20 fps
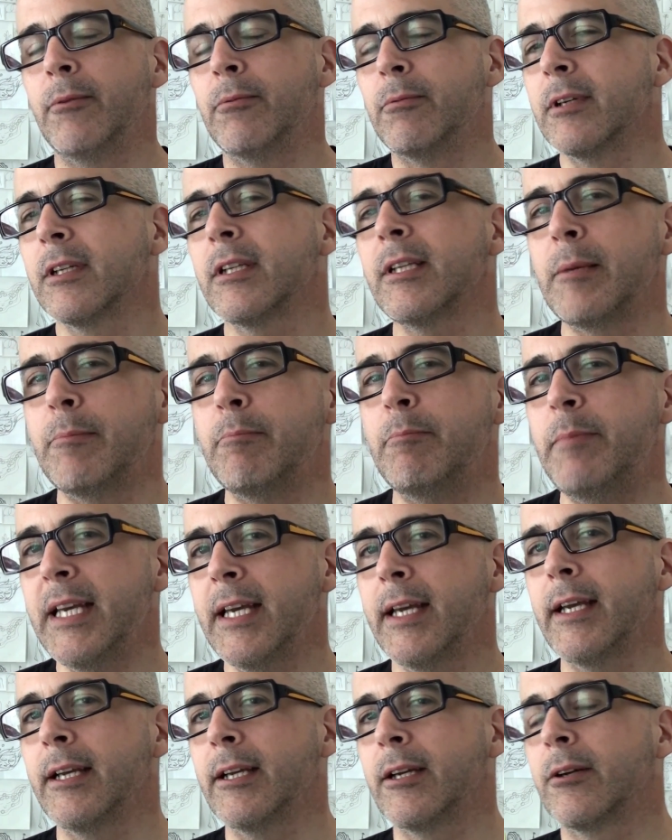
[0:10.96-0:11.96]
a really
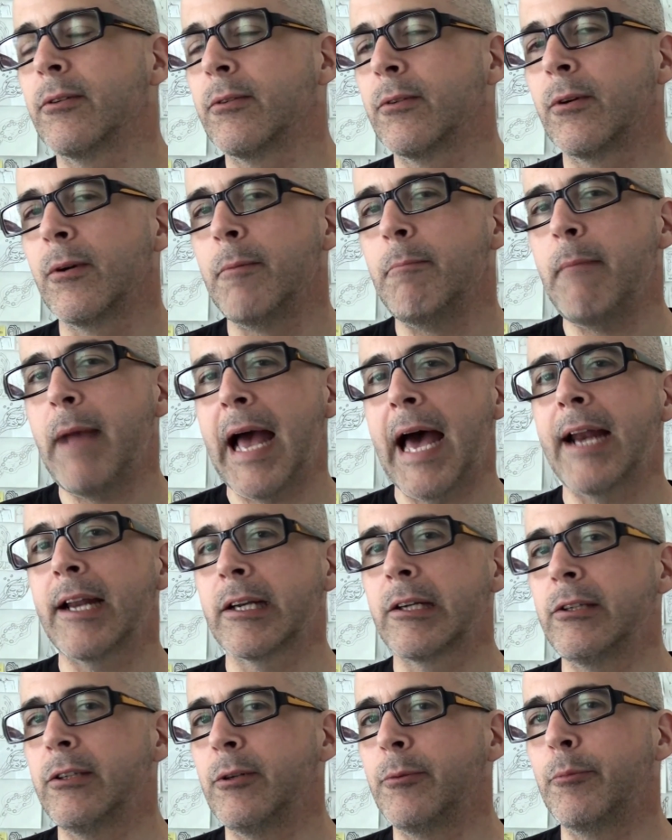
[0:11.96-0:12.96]
big
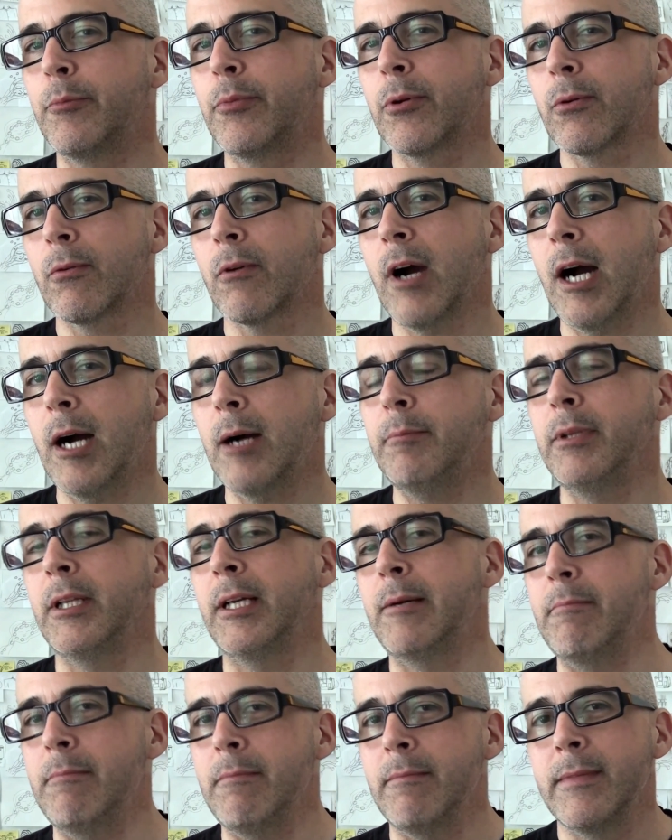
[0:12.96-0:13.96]
grammatical
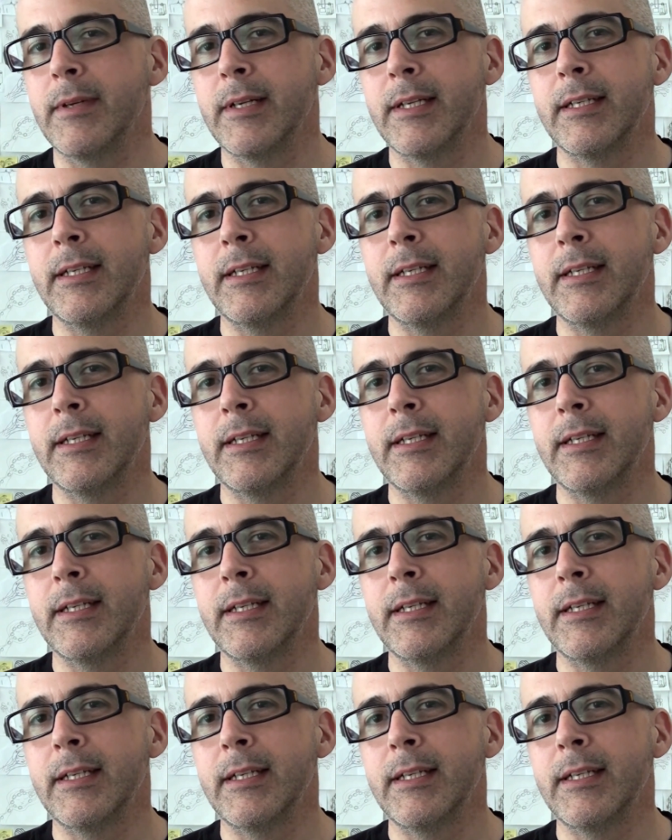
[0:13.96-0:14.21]
problem.